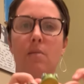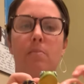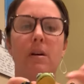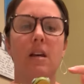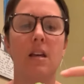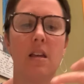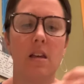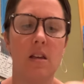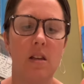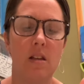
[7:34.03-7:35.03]
by
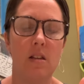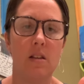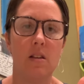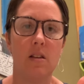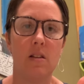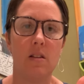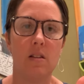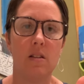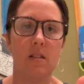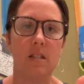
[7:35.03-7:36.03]

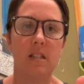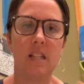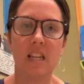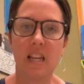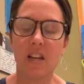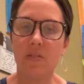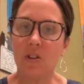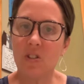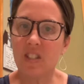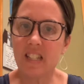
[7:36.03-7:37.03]
sticking out their
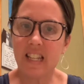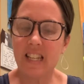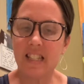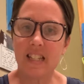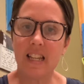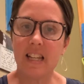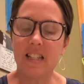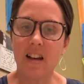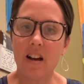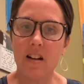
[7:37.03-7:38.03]
sticky
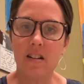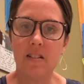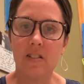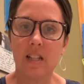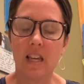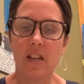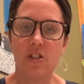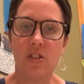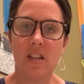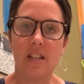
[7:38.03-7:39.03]
tongue to
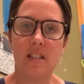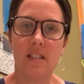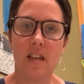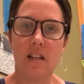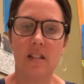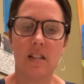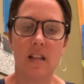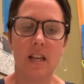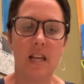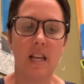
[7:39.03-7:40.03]
catch the insect
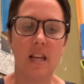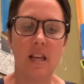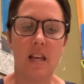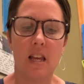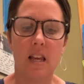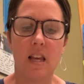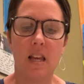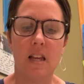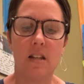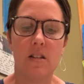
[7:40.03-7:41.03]

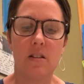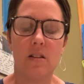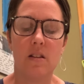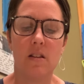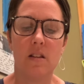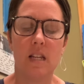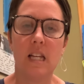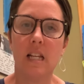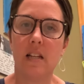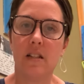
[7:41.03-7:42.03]
and
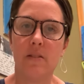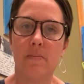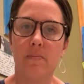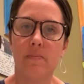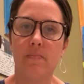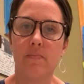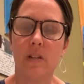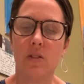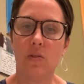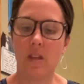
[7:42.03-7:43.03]
eat it.
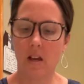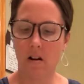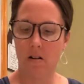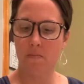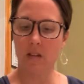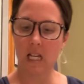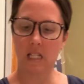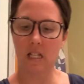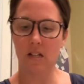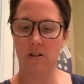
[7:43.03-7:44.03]
And so they are meat
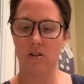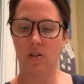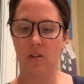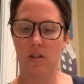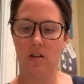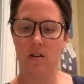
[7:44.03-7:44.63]
eaters.